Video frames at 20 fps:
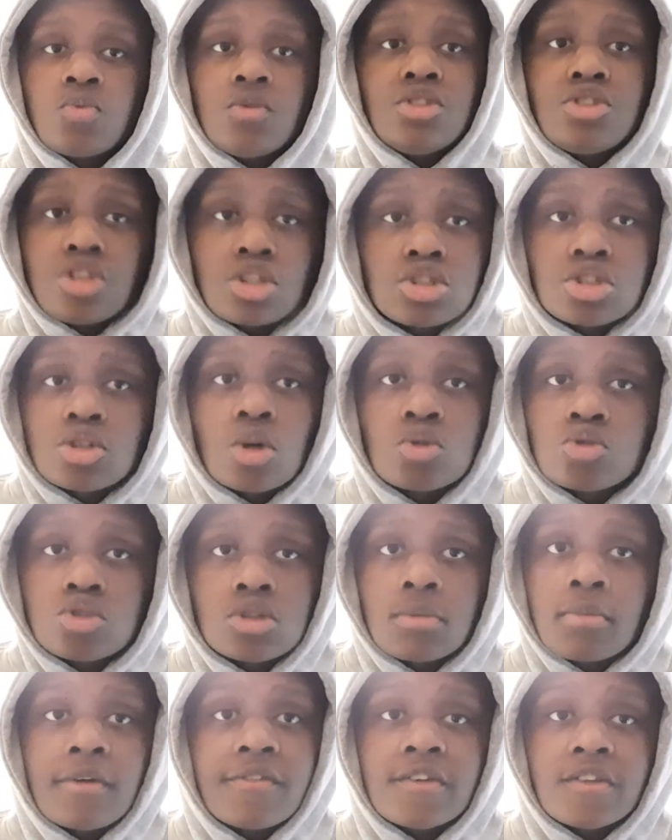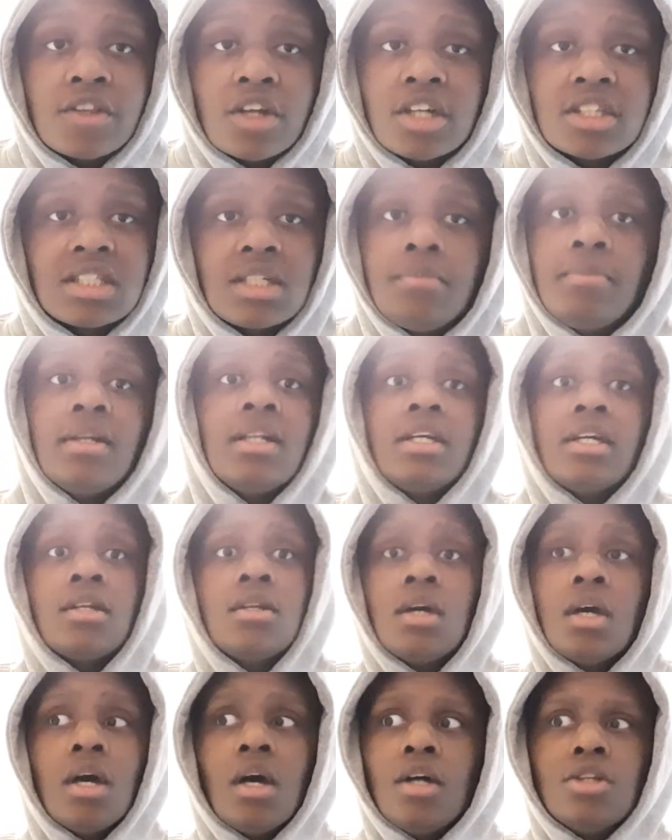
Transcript: We just sold Zuma for 30 million.